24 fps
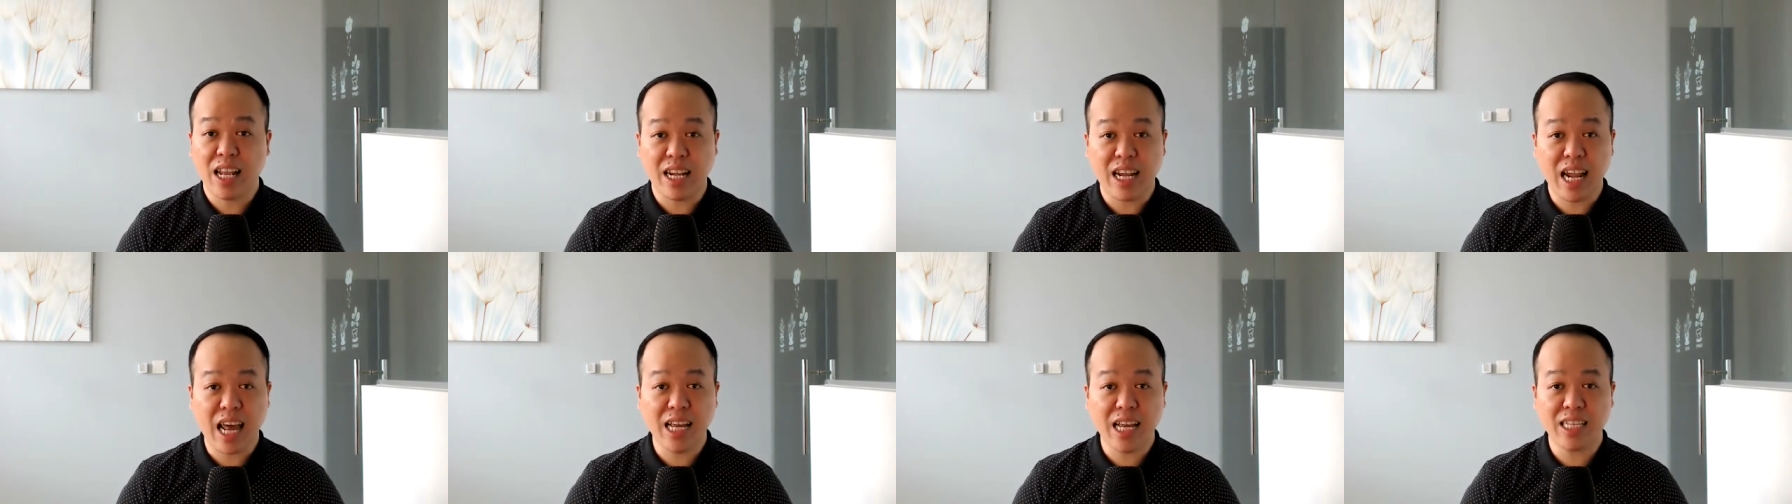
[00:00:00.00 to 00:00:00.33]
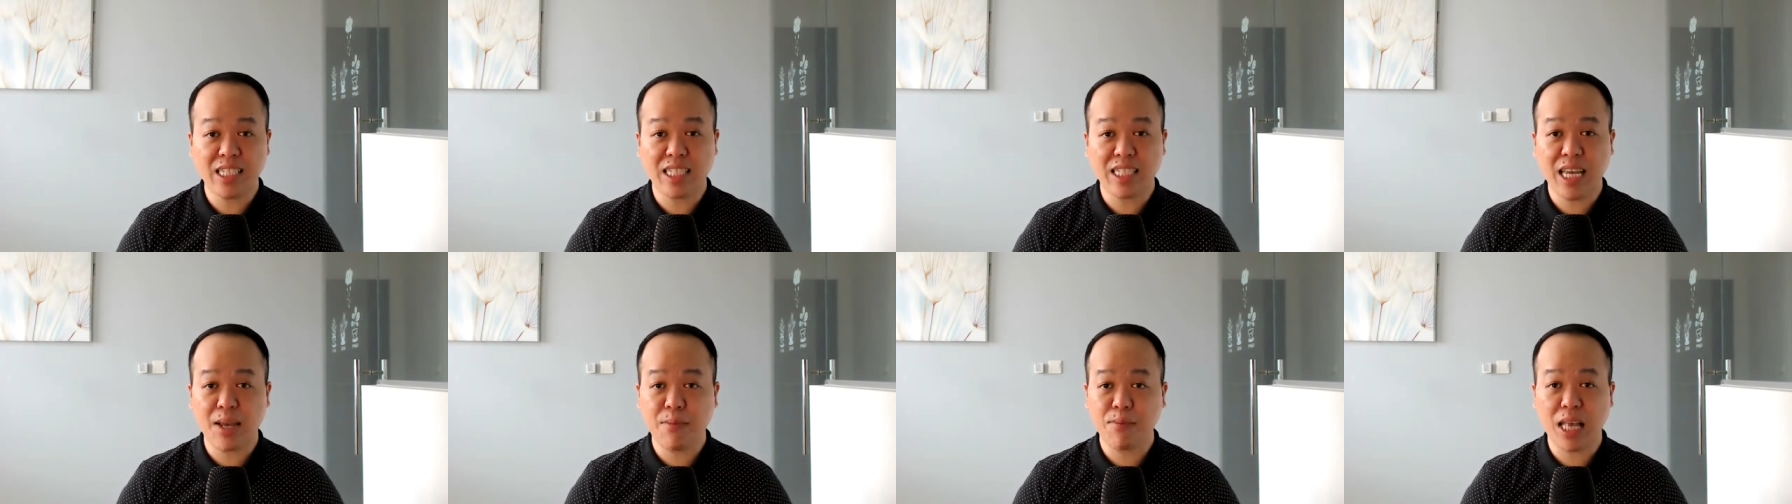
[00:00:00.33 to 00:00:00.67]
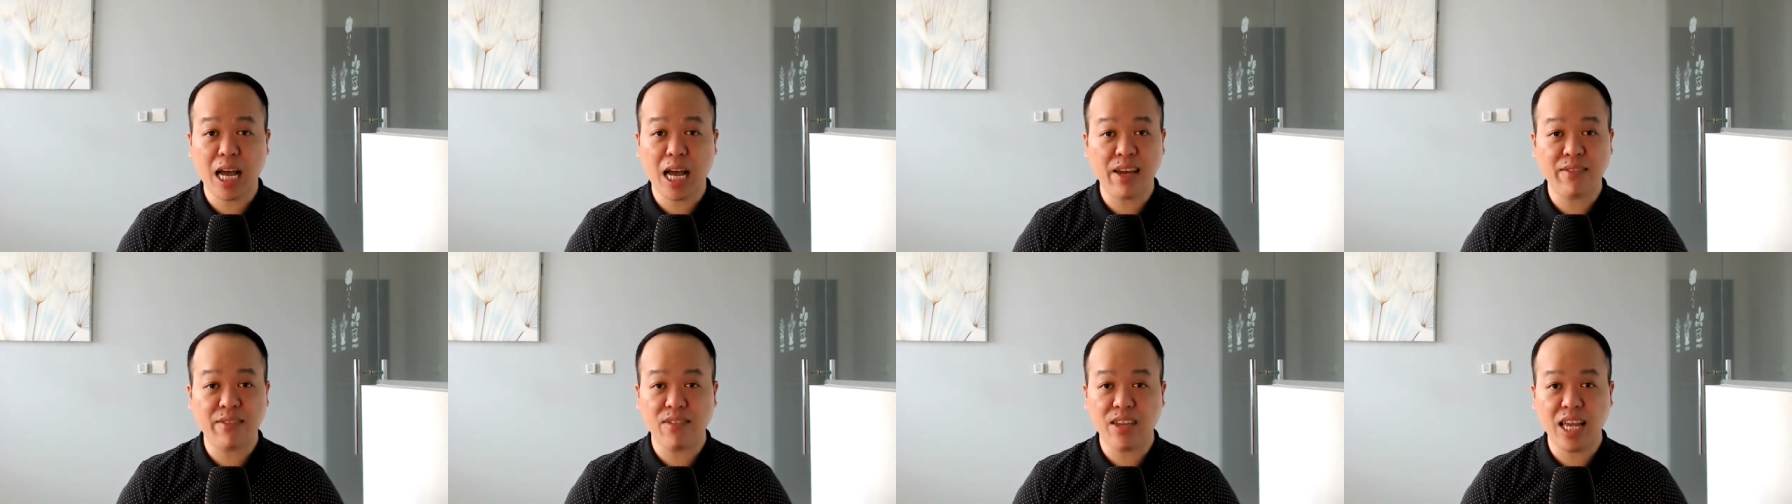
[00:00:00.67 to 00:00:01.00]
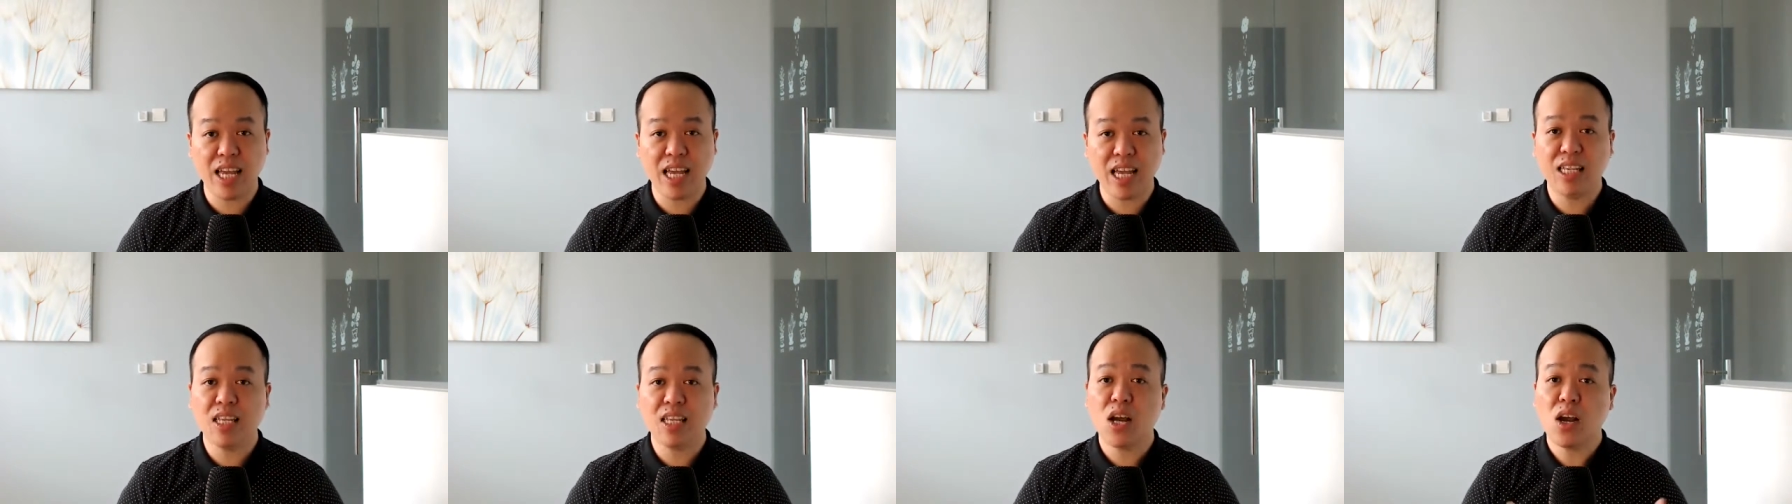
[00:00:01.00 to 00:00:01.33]
Let's deep dive
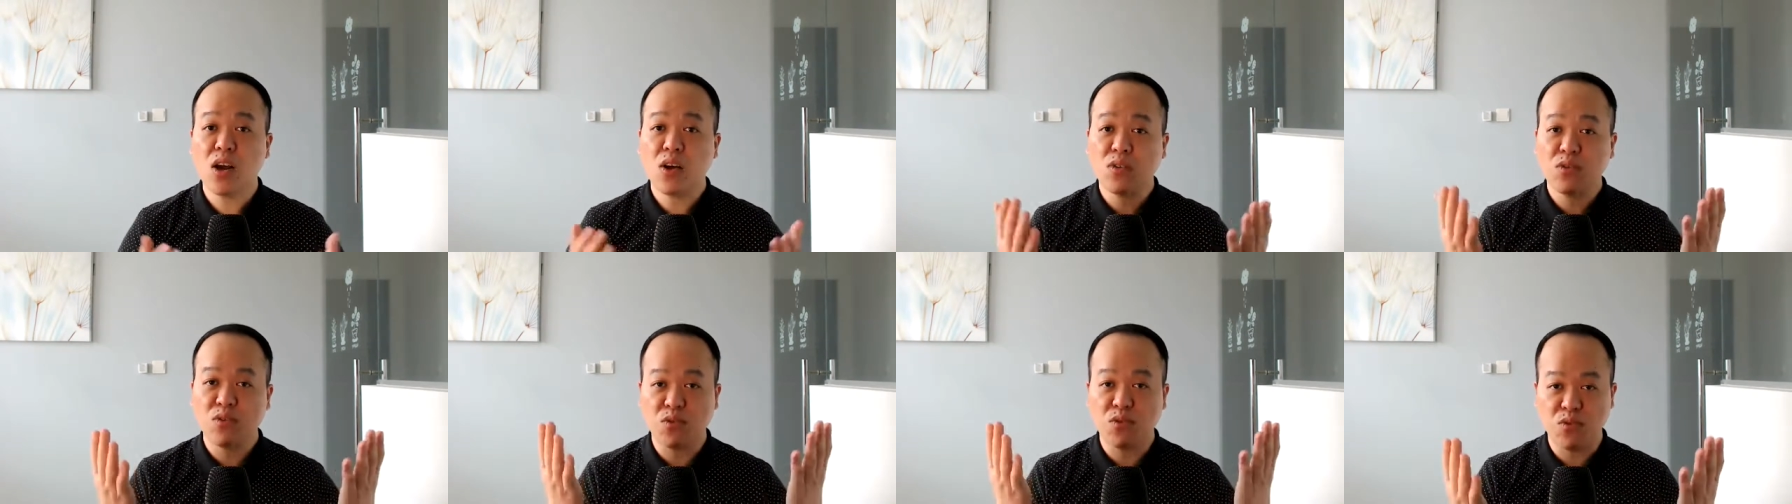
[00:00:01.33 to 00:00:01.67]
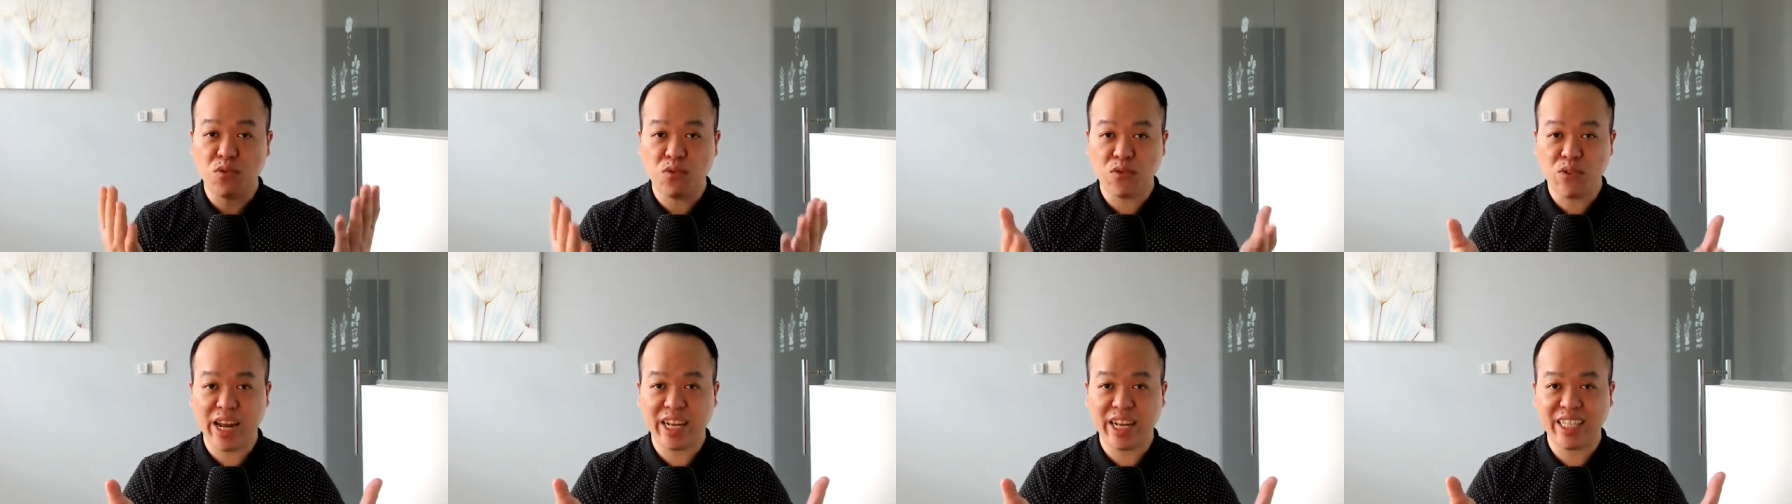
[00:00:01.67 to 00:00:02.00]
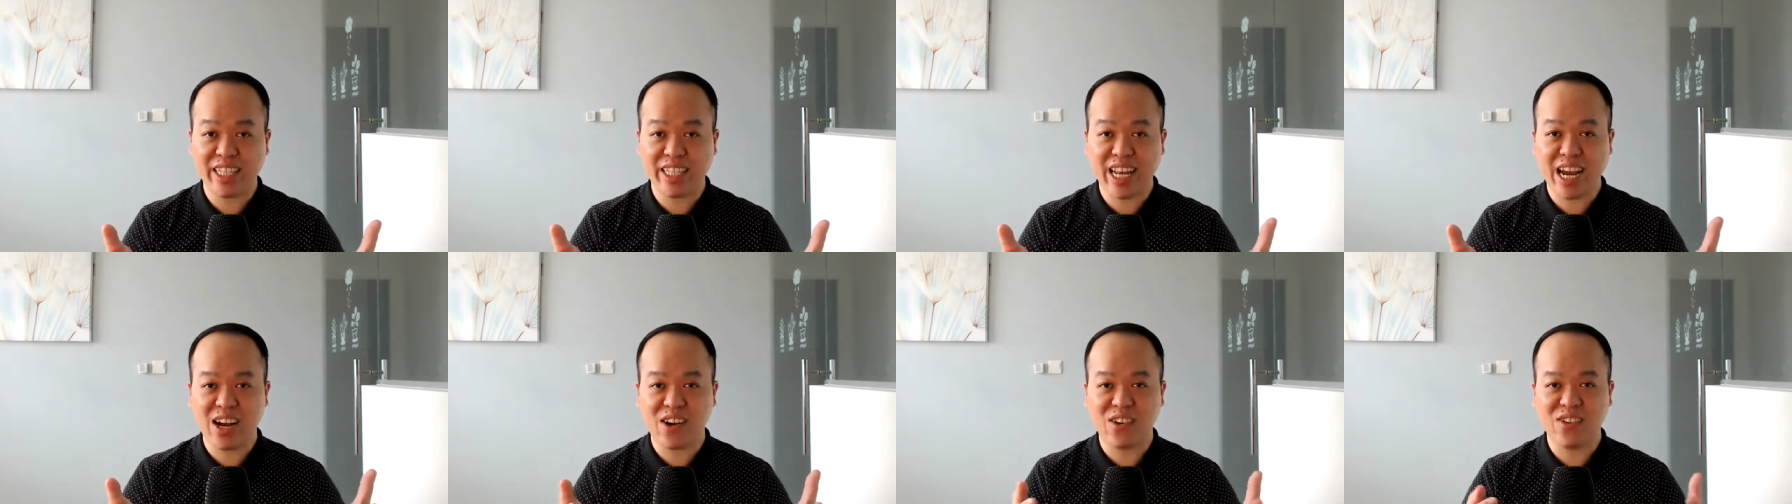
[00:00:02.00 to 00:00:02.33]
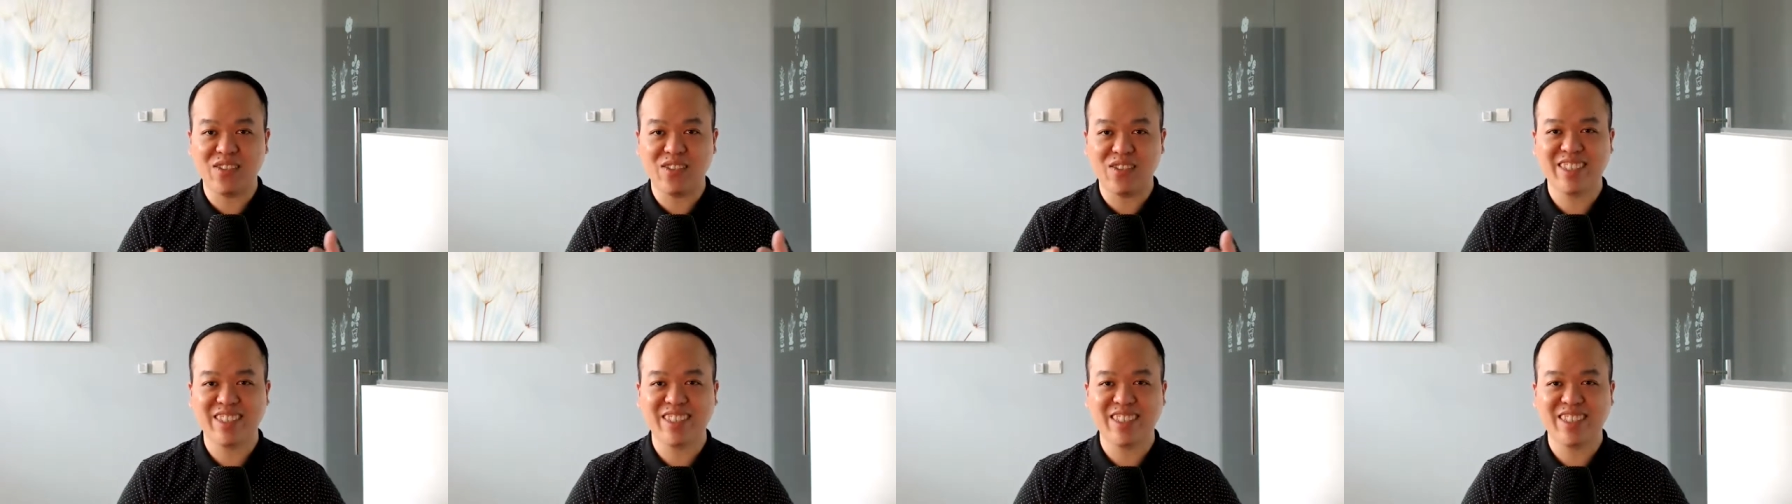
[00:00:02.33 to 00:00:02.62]
in right now.